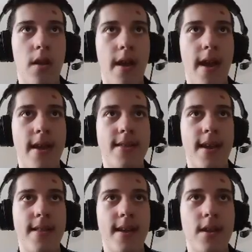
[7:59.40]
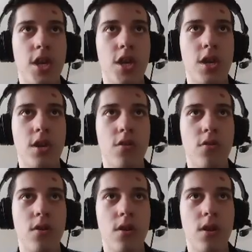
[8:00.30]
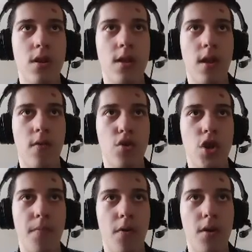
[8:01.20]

E, sad nećeš. Nego ćemo